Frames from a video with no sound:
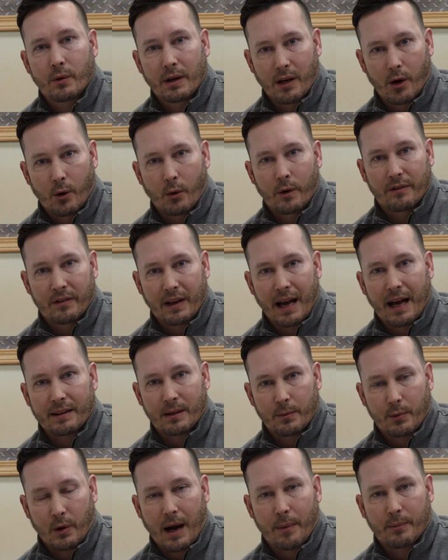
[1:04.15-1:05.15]
we know we've got
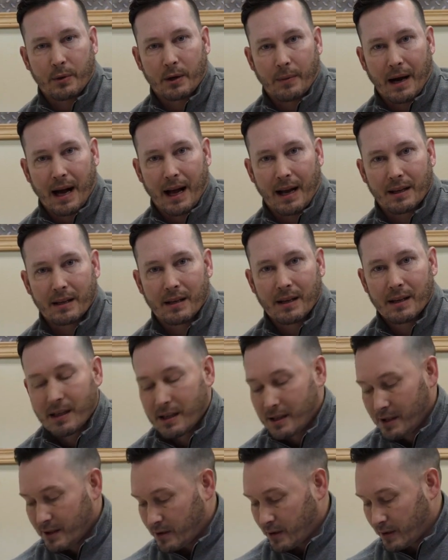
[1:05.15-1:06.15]
the proper bond.
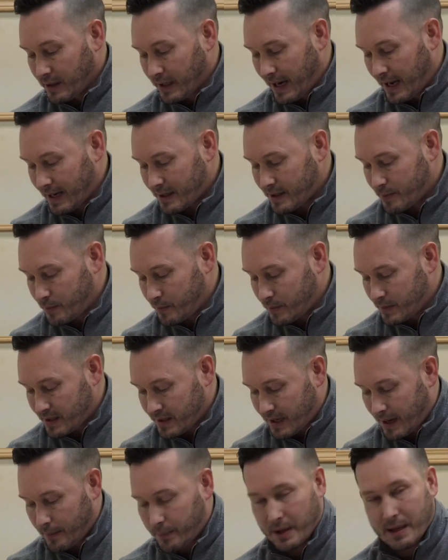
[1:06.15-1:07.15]
So the next
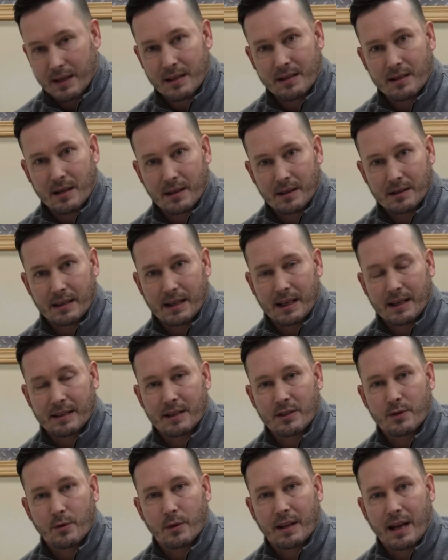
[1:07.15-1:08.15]
step is to hit
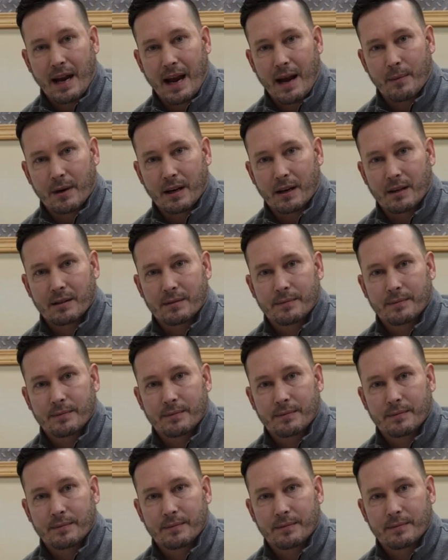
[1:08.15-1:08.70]
this with the hammer.